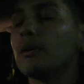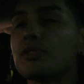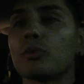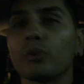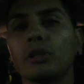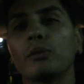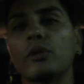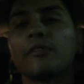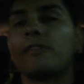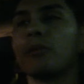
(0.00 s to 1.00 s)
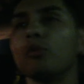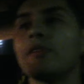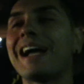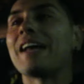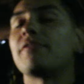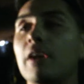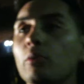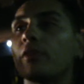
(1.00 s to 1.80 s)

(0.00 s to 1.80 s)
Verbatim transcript: It was a really, really fun movie. I had fun